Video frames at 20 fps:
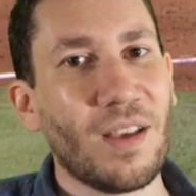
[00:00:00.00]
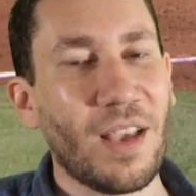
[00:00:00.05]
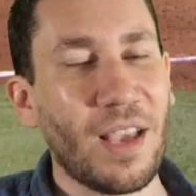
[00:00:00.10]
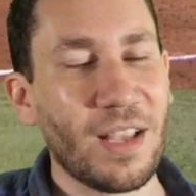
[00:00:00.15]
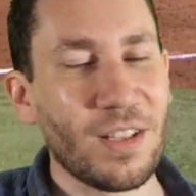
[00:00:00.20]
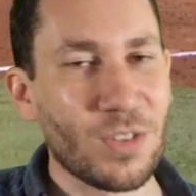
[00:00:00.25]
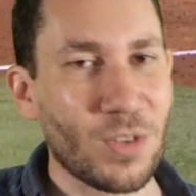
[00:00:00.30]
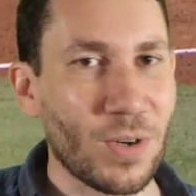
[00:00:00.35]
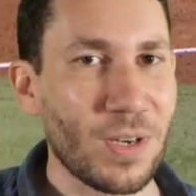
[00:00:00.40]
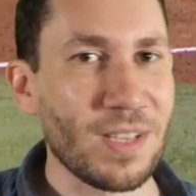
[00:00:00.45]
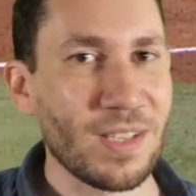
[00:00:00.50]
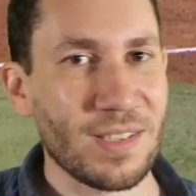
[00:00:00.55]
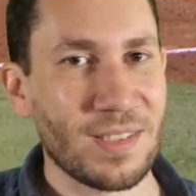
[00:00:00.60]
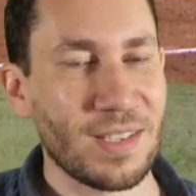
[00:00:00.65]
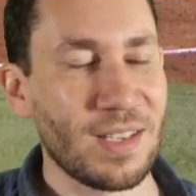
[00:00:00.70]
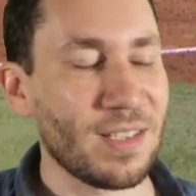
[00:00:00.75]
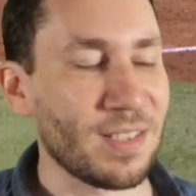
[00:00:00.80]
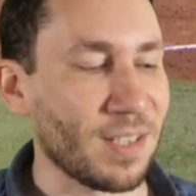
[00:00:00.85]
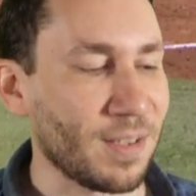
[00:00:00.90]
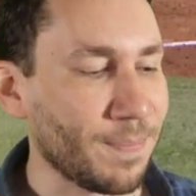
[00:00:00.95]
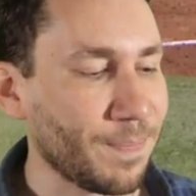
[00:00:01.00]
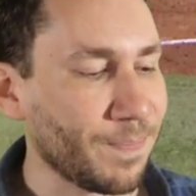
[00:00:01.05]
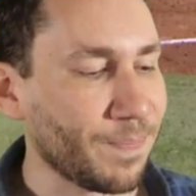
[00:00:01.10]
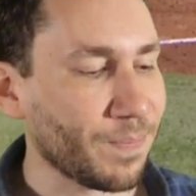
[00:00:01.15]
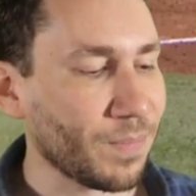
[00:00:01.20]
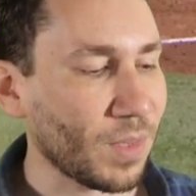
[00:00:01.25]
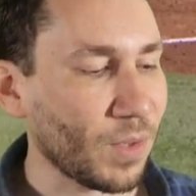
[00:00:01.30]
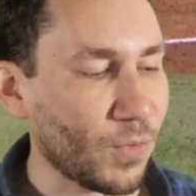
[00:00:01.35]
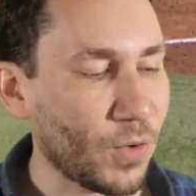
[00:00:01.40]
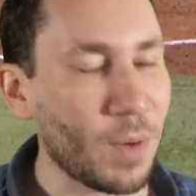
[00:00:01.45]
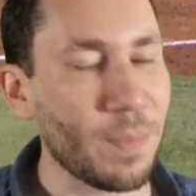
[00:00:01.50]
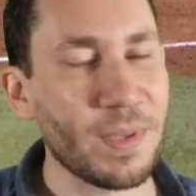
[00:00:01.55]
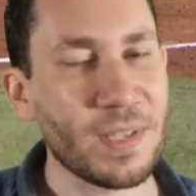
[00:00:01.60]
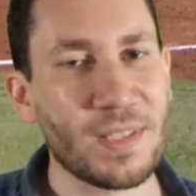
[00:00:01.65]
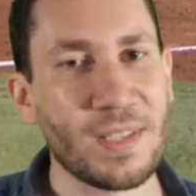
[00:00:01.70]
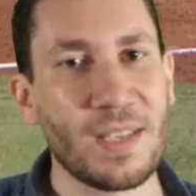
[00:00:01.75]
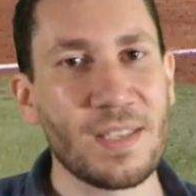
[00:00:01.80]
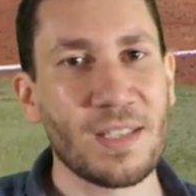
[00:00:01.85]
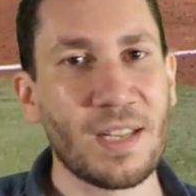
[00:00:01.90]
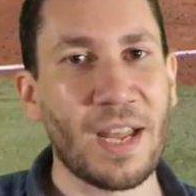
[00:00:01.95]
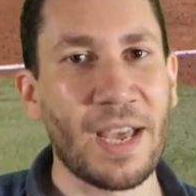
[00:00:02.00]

during the season. From the season,